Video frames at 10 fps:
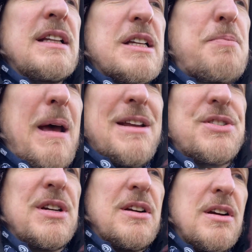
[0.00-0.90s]
this
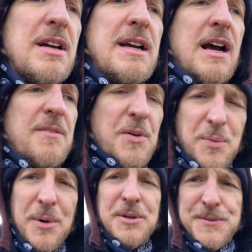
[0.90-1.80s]
past year of the
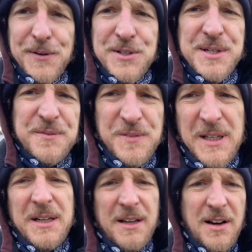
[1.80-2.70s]
world's first
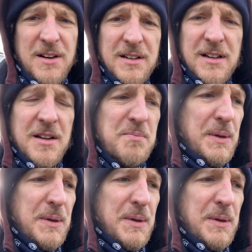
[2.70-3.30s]
infinity garden.